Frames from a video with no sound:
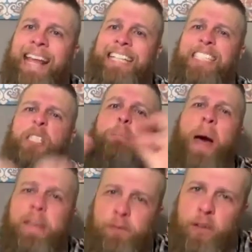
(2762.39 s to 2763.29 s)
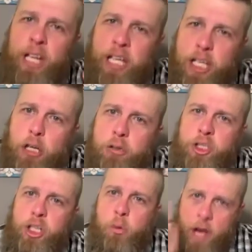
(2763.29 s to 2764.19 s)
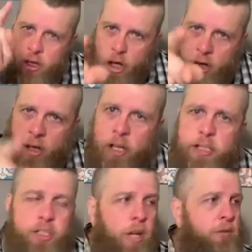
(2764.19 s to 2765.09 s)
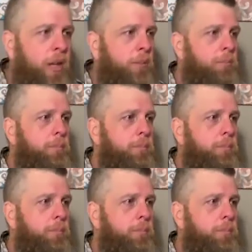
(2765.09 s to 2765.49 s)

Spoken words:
spitefully use you. You're going to learn to serve them.